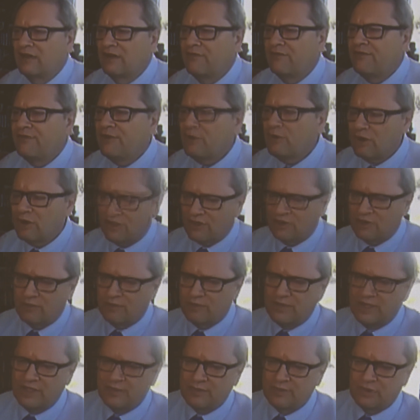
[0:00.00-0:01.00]
A few other
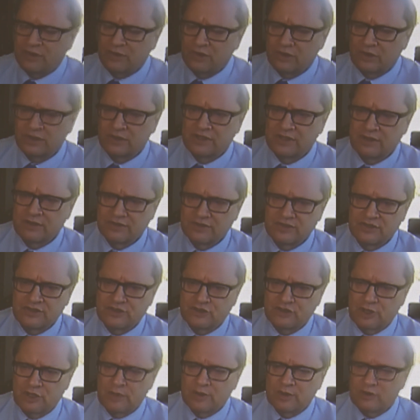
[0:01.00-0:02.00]
people, there's a
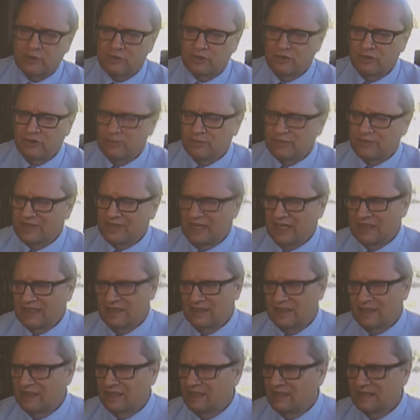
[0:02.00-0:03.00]
German group
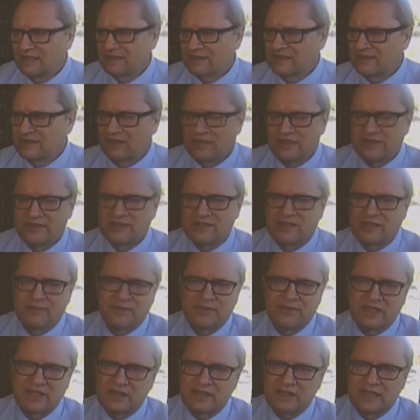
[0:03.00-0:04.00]
that studied
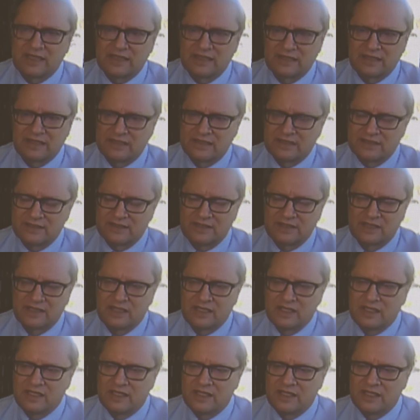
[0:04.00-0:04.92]
something like this